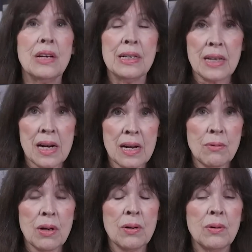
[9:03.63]
in
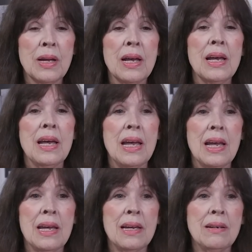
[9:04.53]
Cairo,
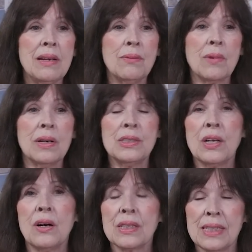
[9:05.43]
and Ron
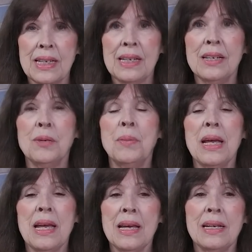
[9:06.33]
talked to him,
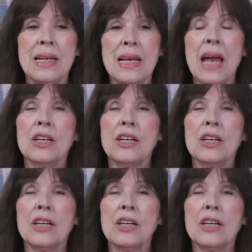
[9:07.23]
and he